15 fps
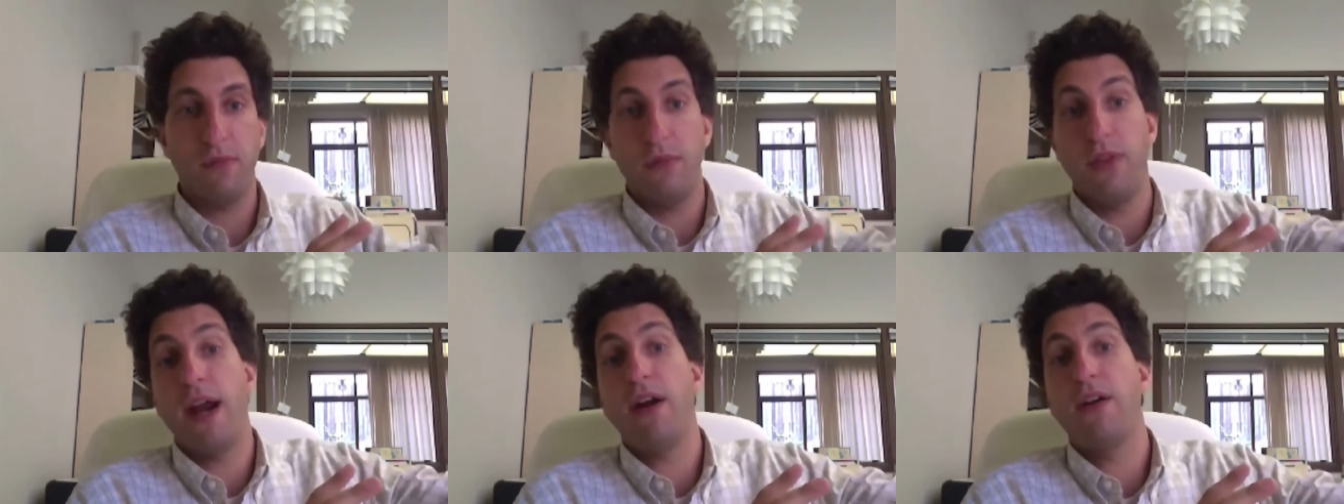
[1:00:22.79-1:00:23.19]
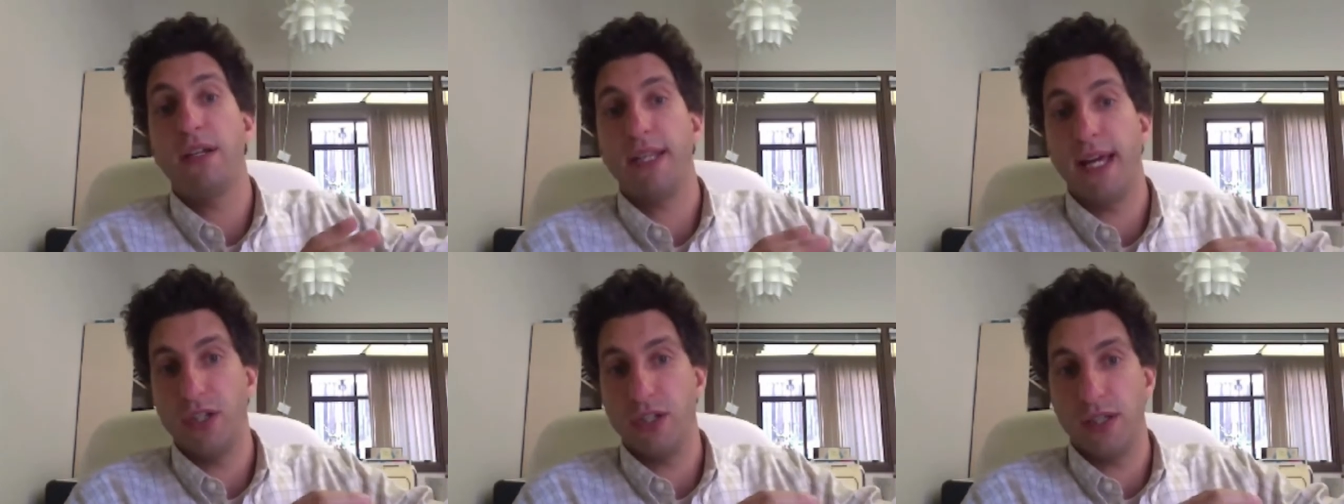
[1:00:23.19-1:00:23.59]
their
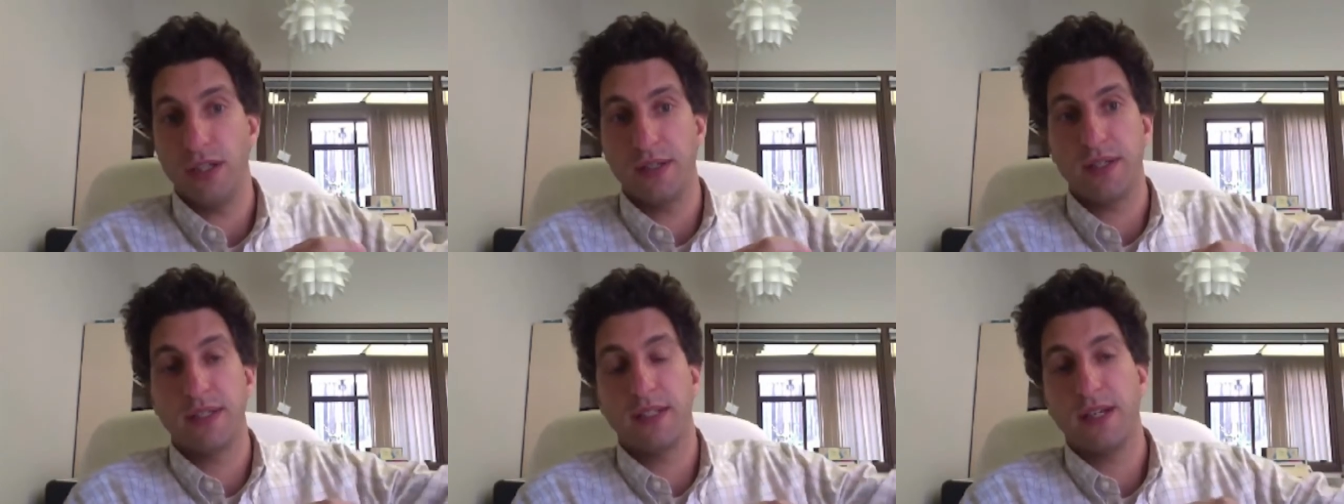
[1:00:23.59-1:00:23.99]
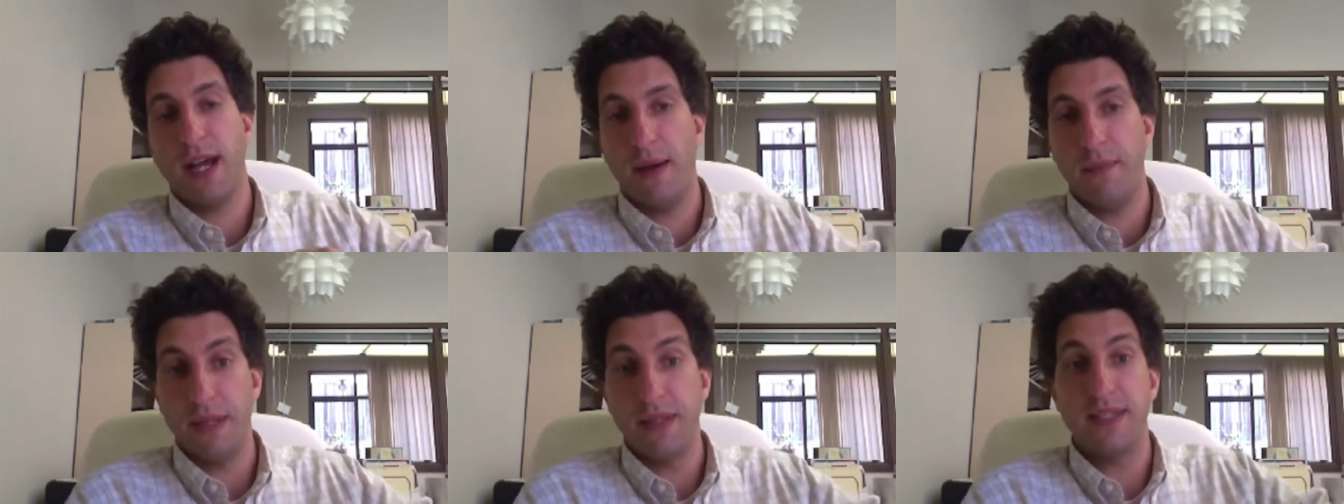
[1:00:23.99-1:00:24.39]
intentions
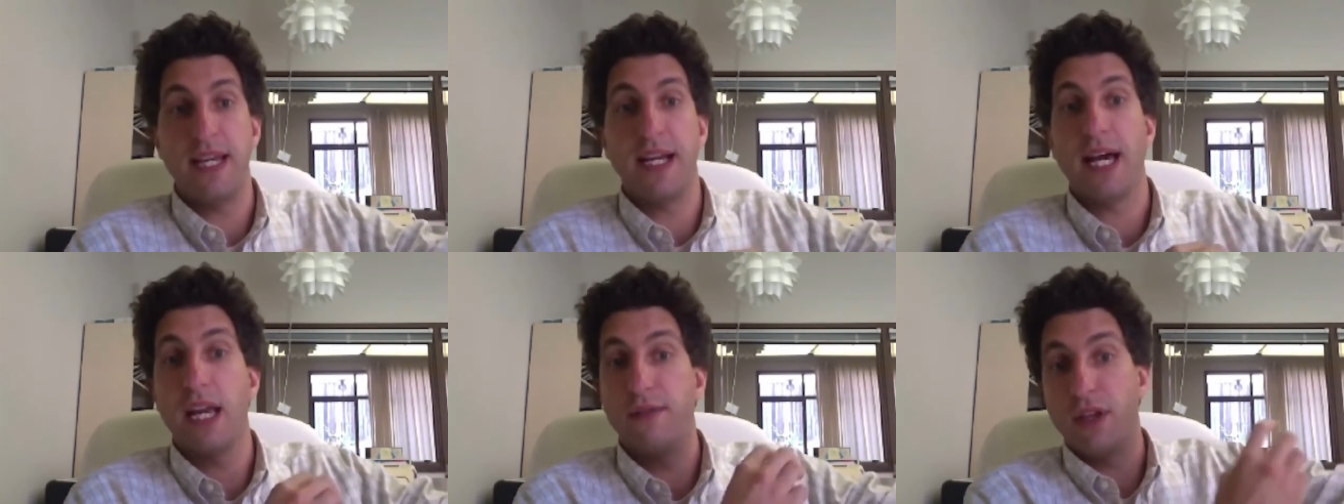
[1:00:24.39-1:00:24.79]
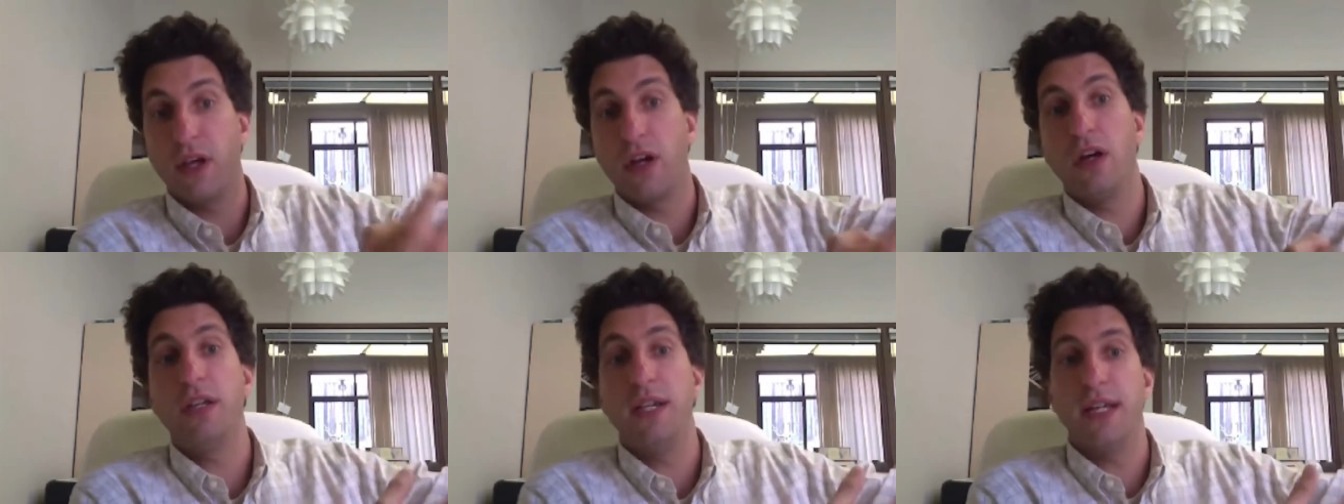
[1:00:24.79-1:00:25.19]
and seeing kind of a
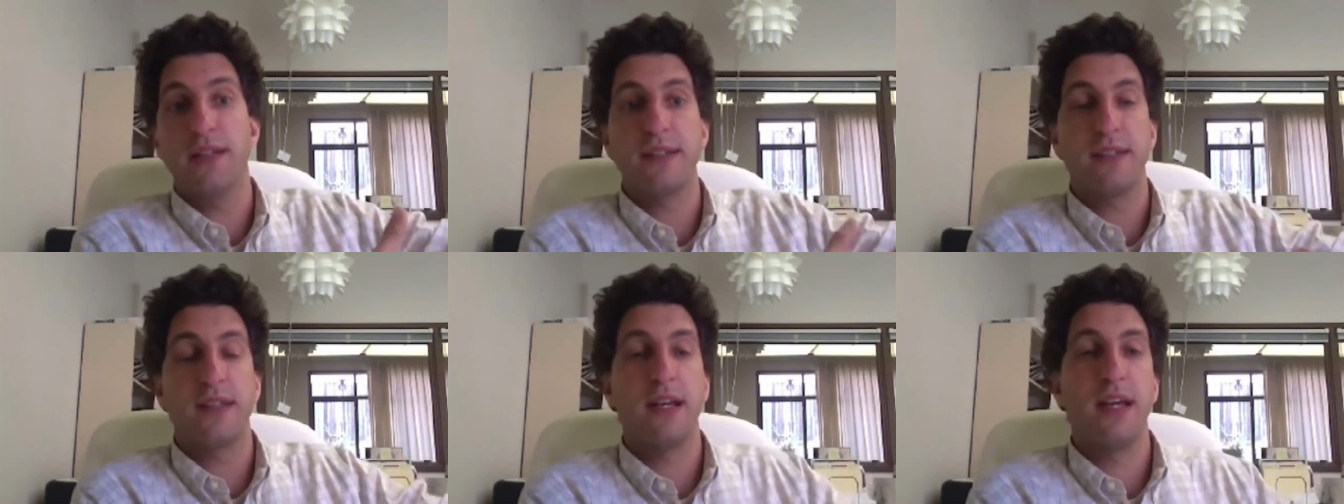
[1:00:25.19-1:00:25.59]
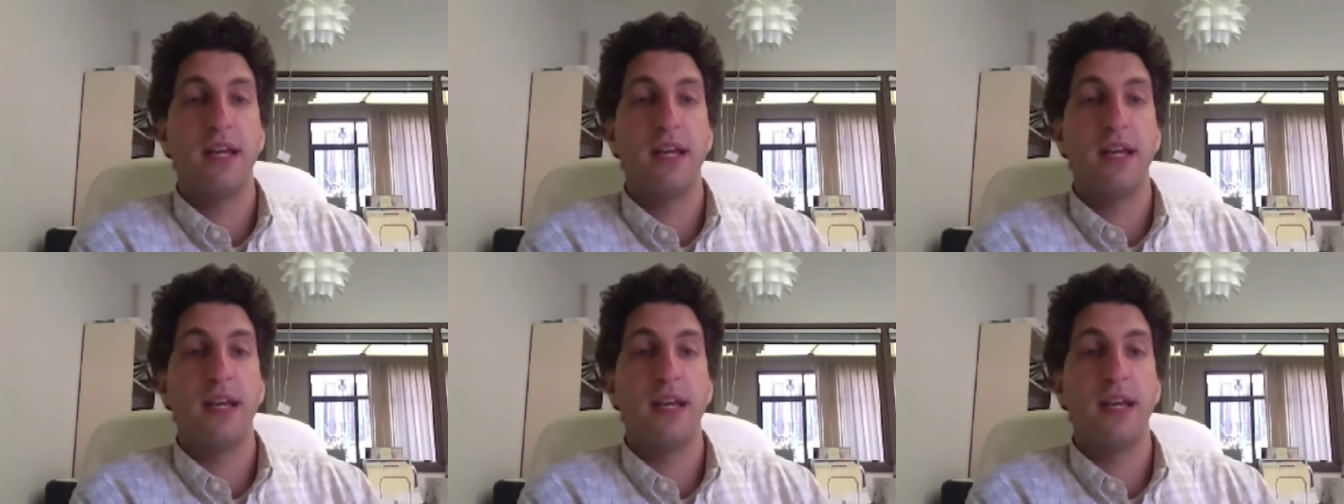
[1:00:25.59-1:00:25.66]
goodness